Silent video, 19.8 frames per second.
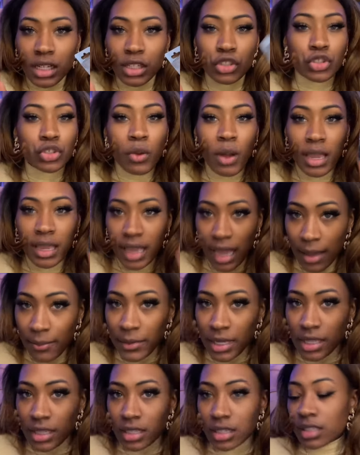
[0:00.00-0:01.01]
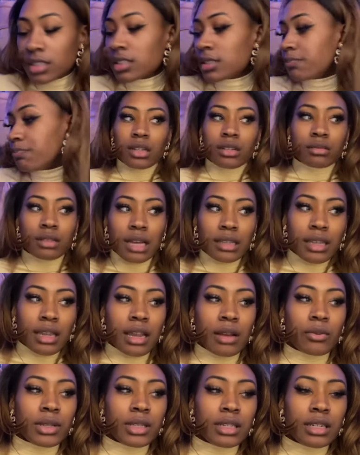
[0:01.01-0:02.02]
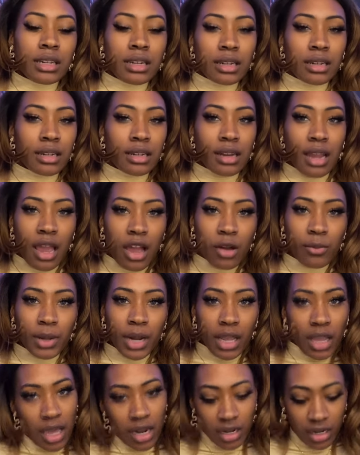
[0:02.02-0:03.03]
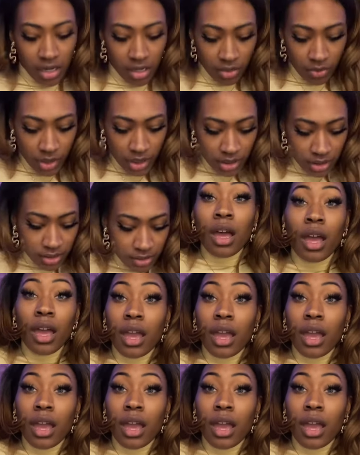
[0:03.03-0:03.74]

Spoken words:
So I got me this, not like I really needed it now, but I got it anyways.